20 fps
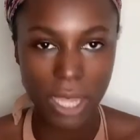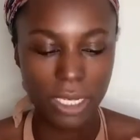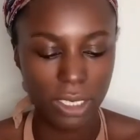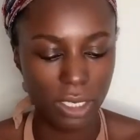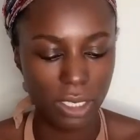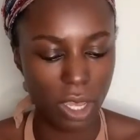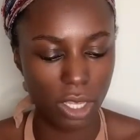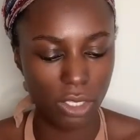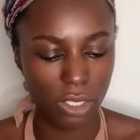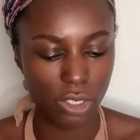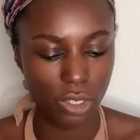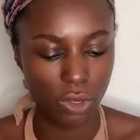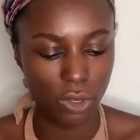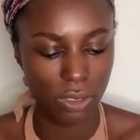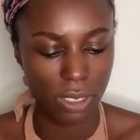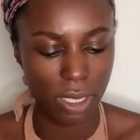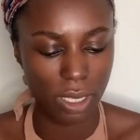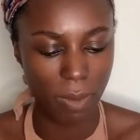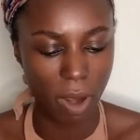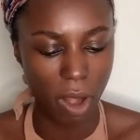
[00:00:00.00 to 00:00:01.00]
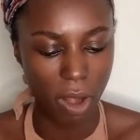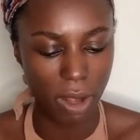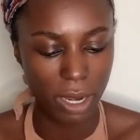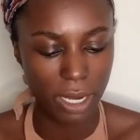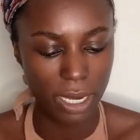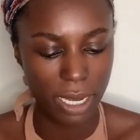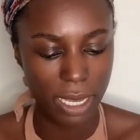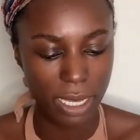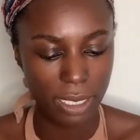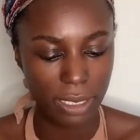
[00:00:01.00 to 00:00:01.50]
It's called Josie
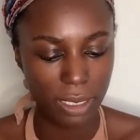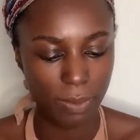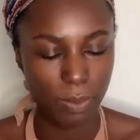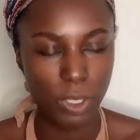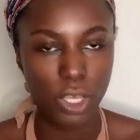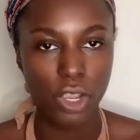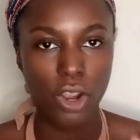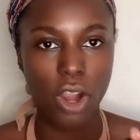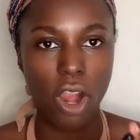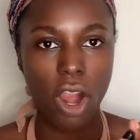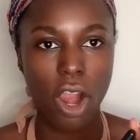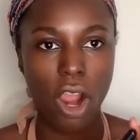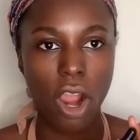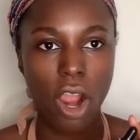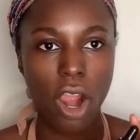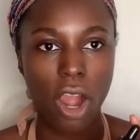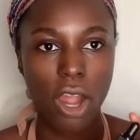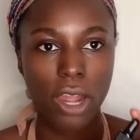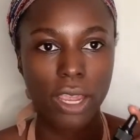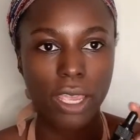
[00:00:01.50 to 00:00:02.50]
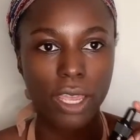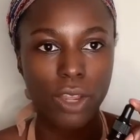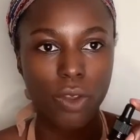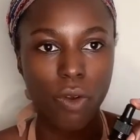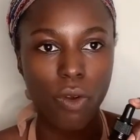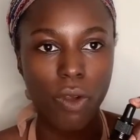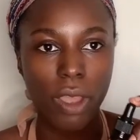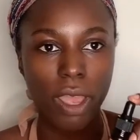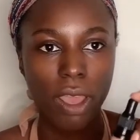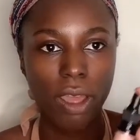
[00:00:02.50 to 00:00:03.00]
Maran. It's pure argan
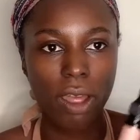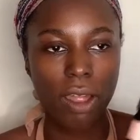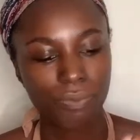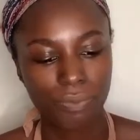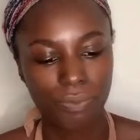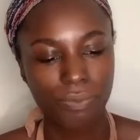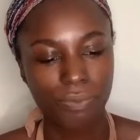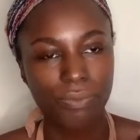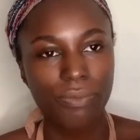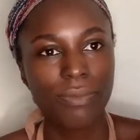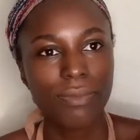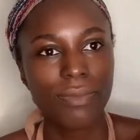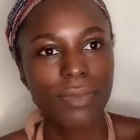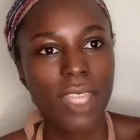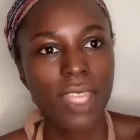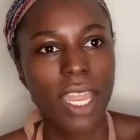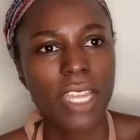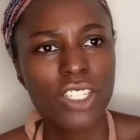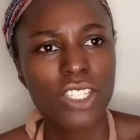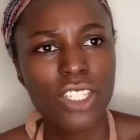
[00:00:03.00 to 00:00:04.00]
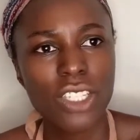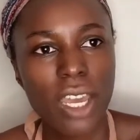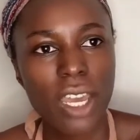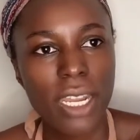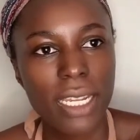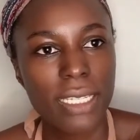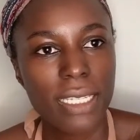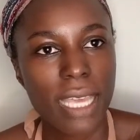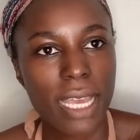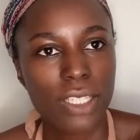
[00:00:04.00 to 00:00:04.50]
oil. I just got
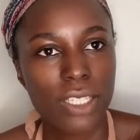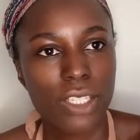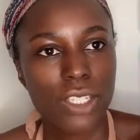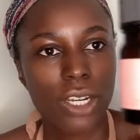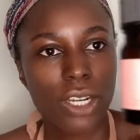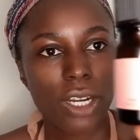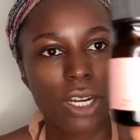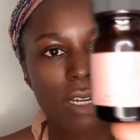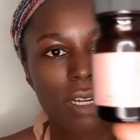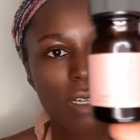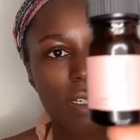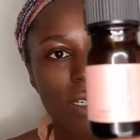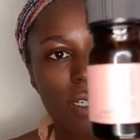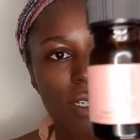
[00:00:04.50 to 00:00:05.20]
a tester.